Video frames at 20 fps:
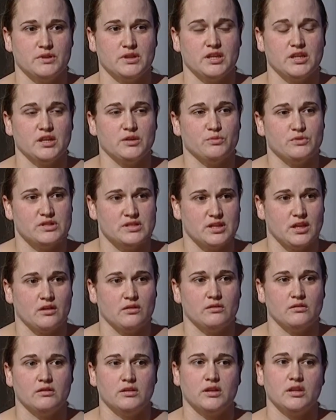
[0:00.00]
but then it would
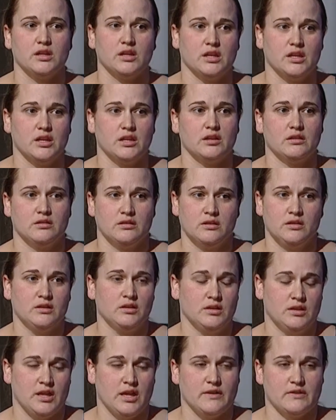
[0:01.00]
settle, and then
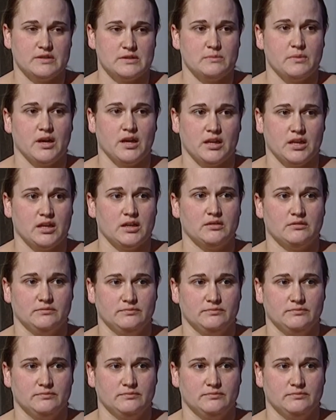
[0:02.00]
that was about it.